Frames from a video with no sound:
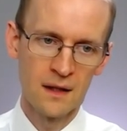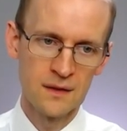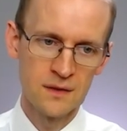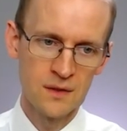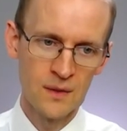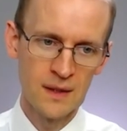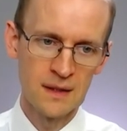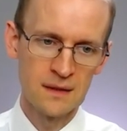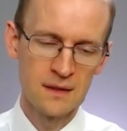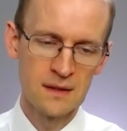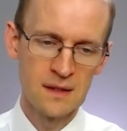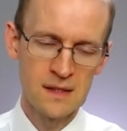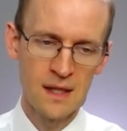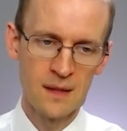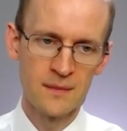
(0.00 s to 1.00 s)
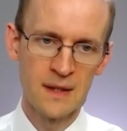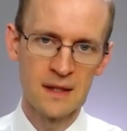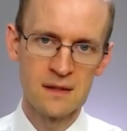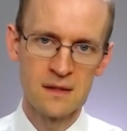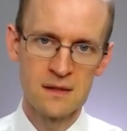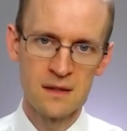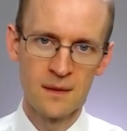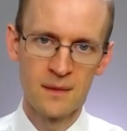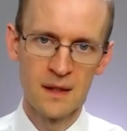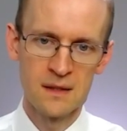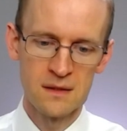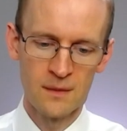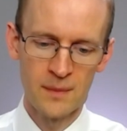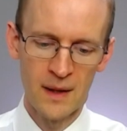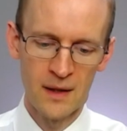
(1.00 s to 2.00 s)
doing the same things as
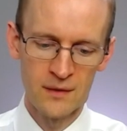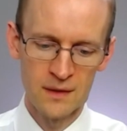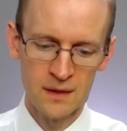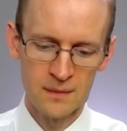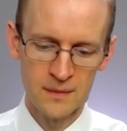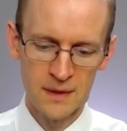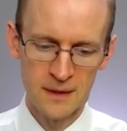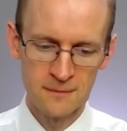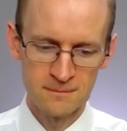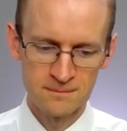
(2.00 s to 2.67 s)
the parent company.